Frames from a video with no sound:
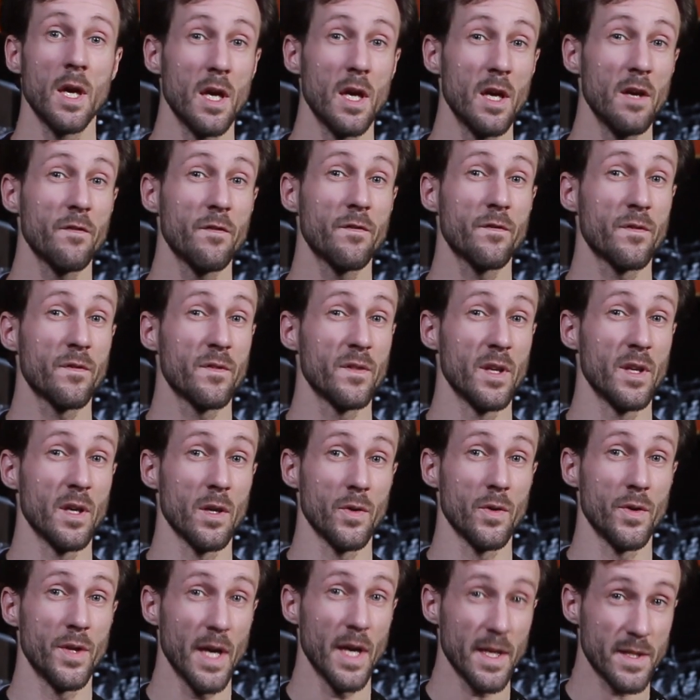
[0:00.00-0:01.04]
If
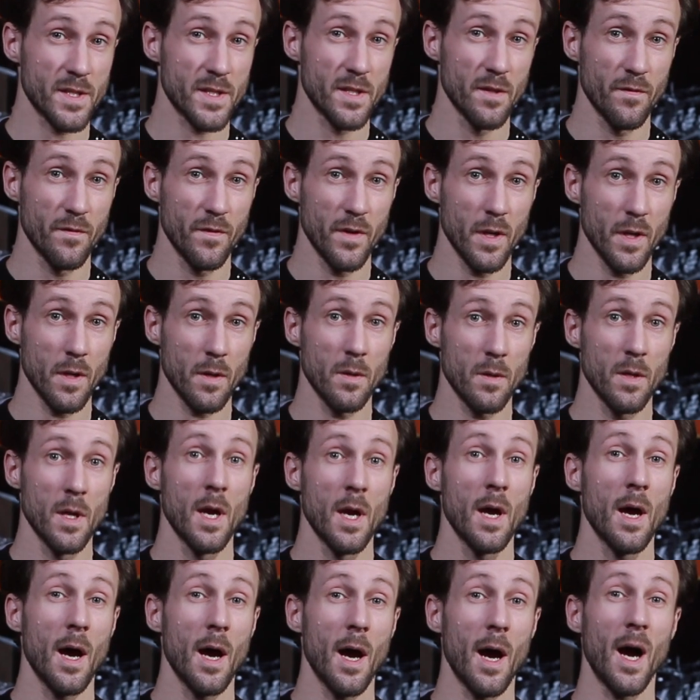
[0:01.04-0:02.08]
they're that severe,
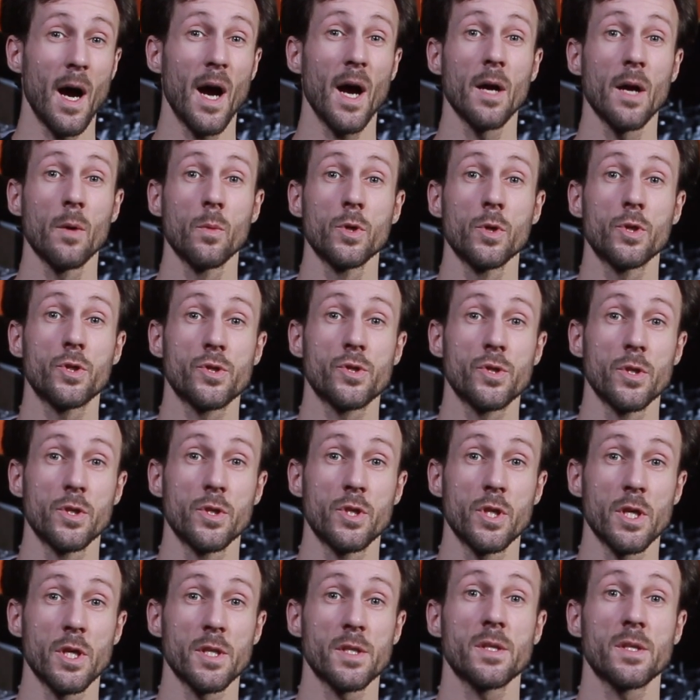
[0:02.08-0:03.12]
I would
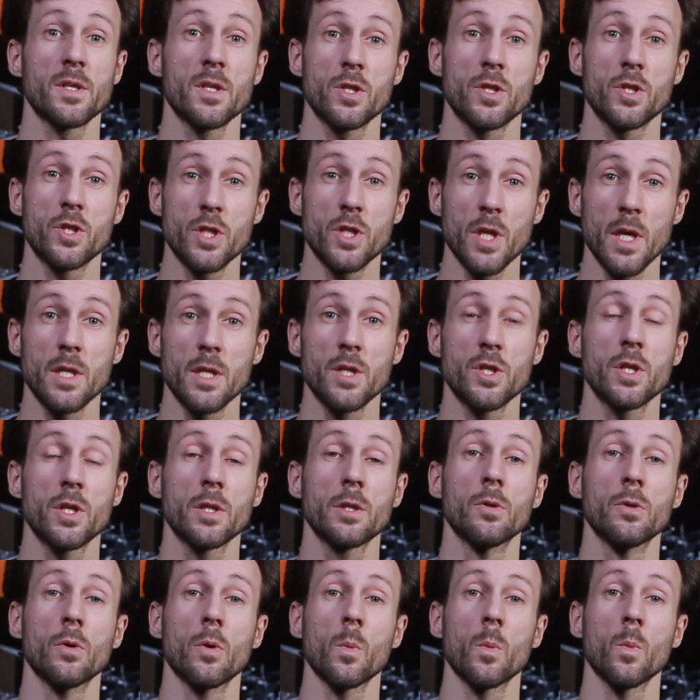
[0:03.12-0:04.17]
suggest
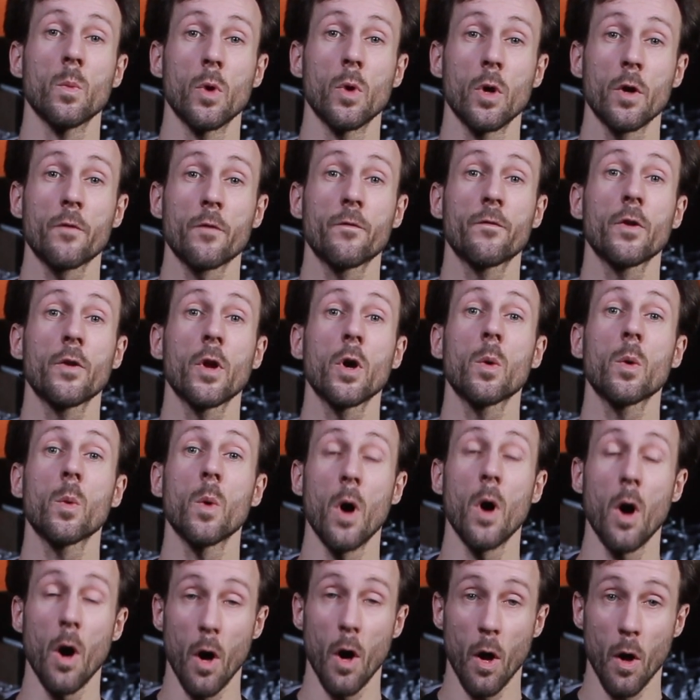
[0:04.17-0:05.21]
changing your
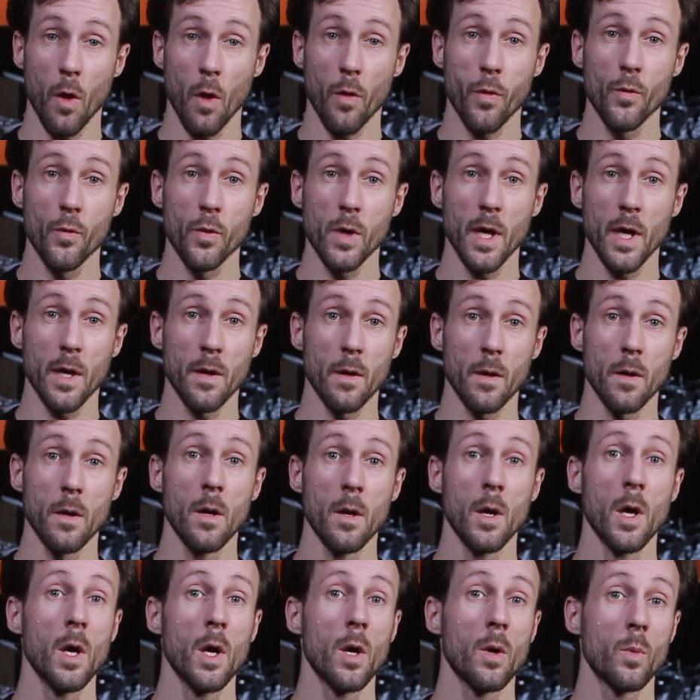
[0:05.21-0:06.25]
workflow altogether,
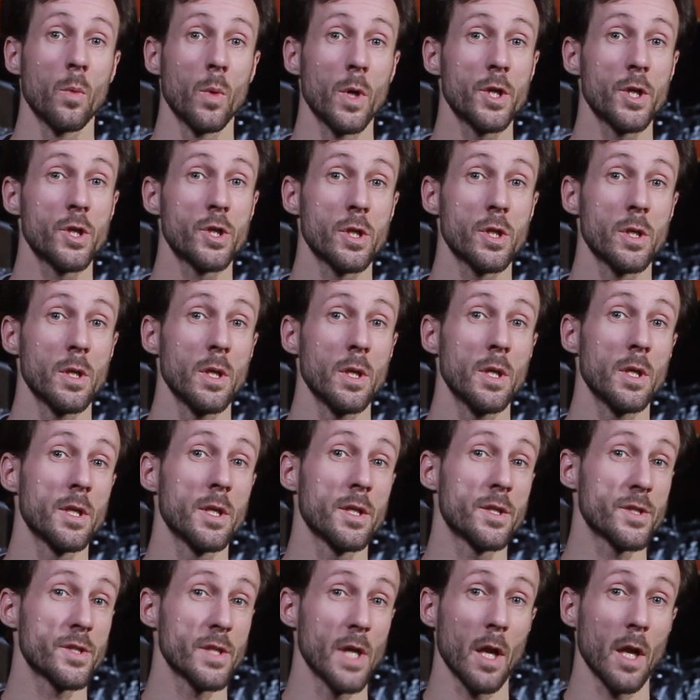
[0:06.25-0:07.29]
which in
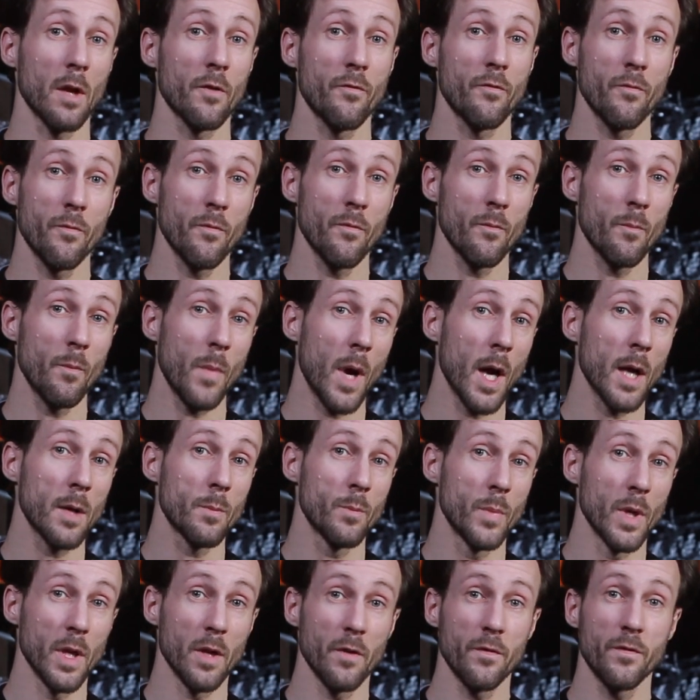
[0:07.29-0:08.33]
itself
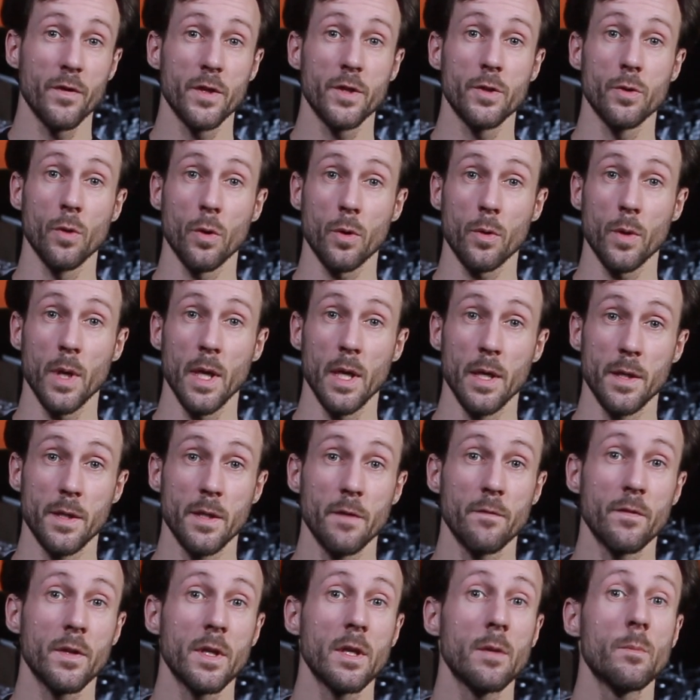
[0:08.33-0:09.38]
might benefit your
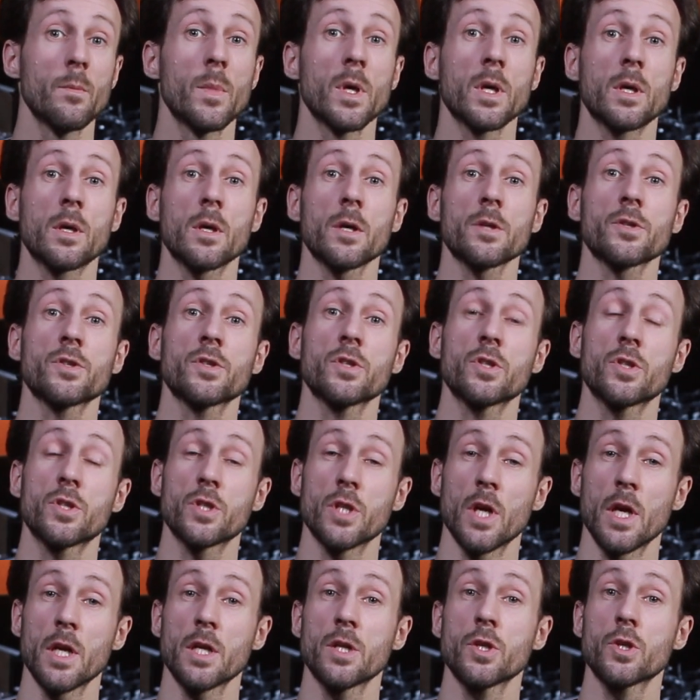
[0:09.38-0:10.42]
creativity because
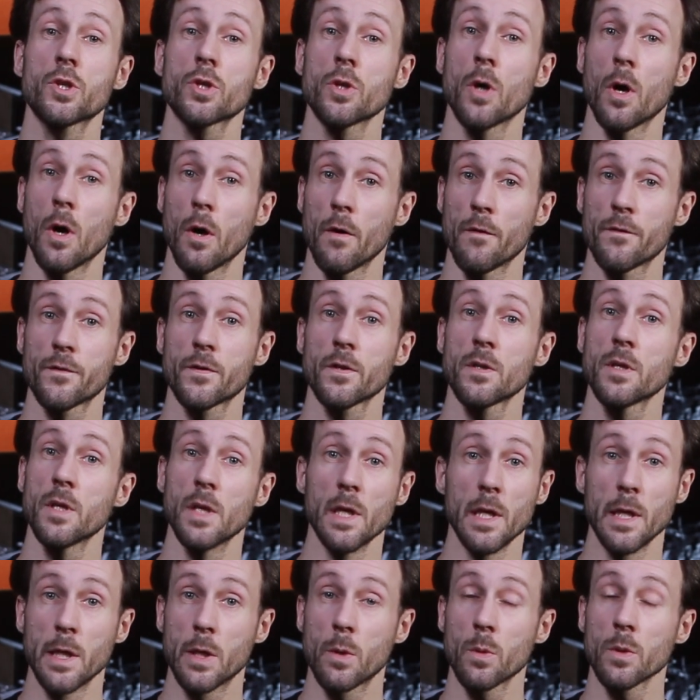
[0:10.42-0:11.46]
change often
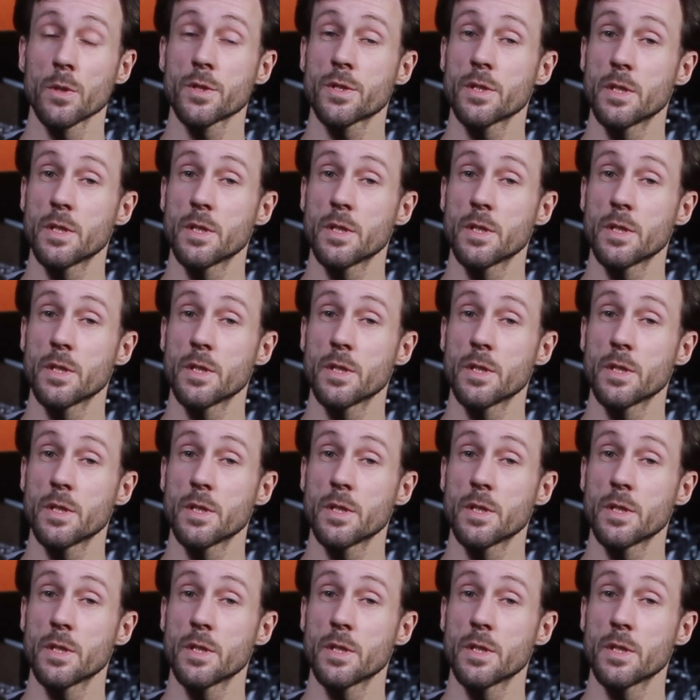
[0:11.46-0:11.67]
equals